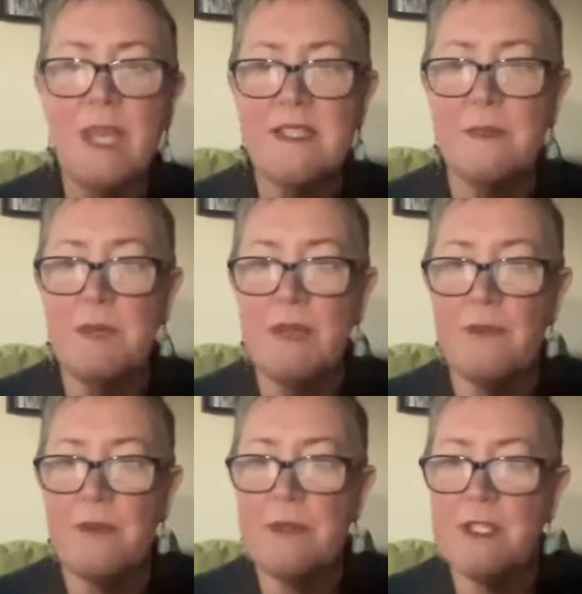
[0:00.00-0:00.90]
we had somebody
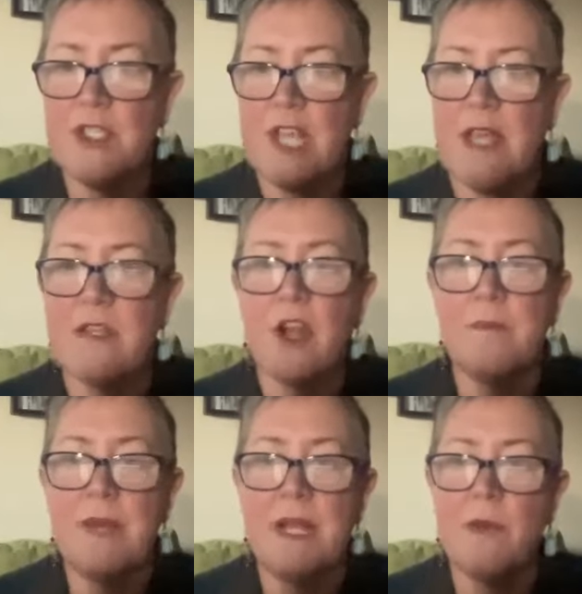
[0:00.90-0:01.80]
from the chat.
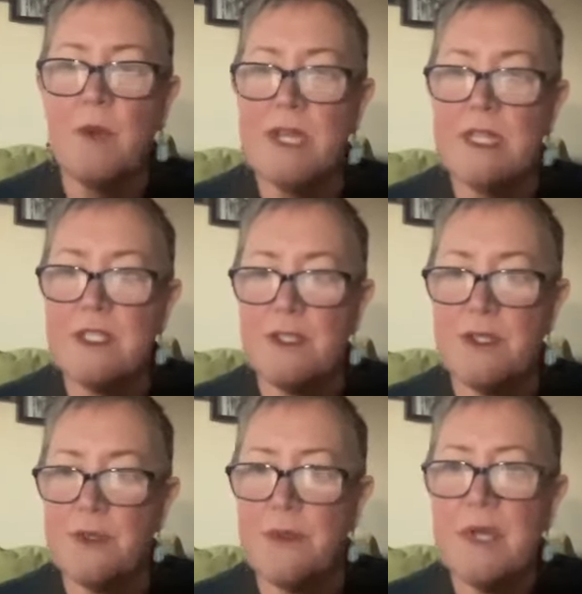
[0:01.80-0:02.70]
Carmela wanted
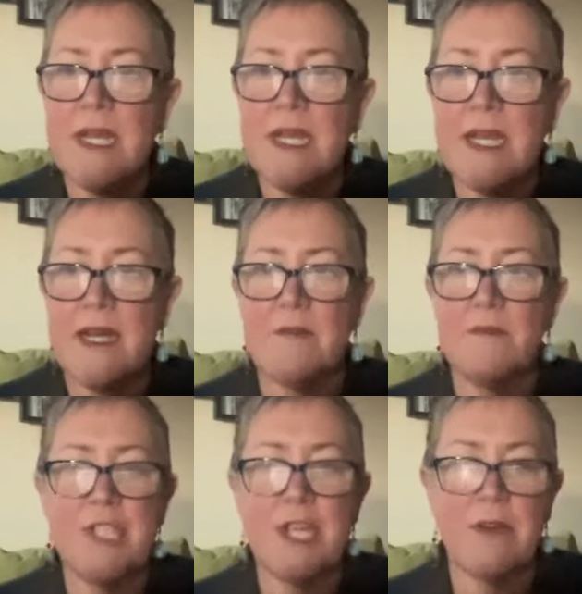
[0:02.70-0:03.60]
to
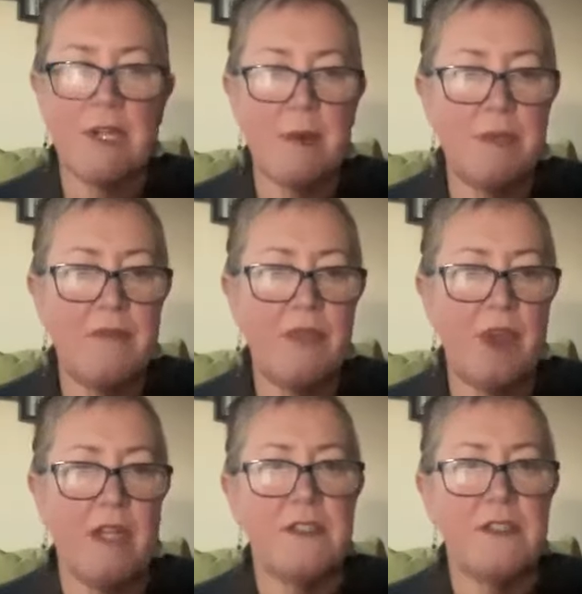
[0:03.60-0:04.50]
share a couple of
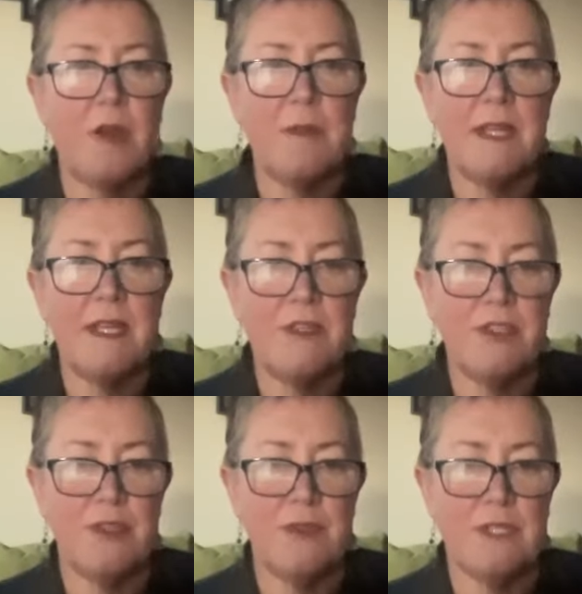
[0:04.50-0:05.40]
thoughts. Carmela,
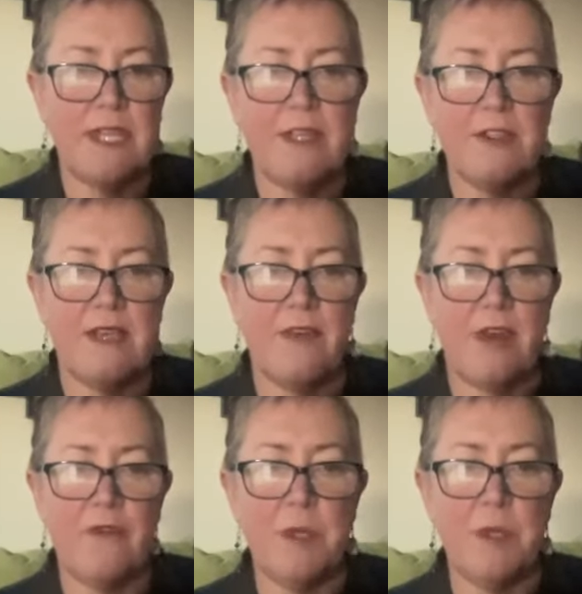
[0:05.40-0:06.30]
could you take yourself
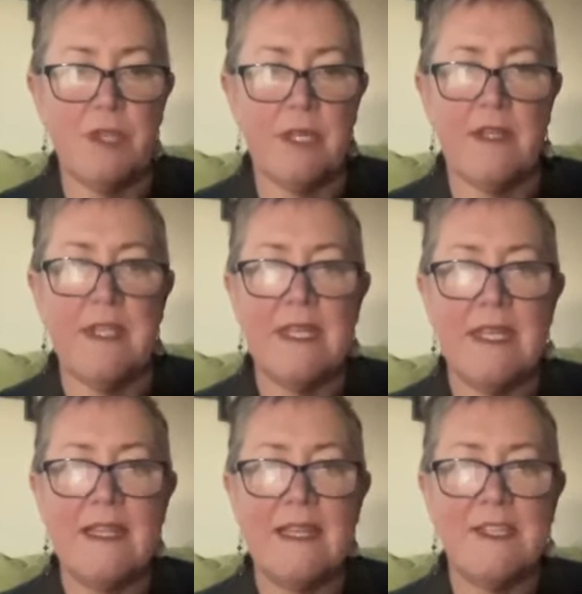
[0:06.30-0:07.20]
off mute and
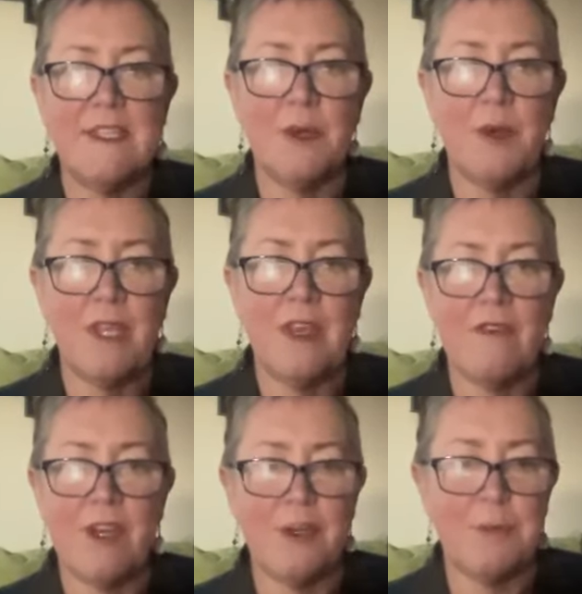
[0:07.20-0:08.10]
let us know what you have on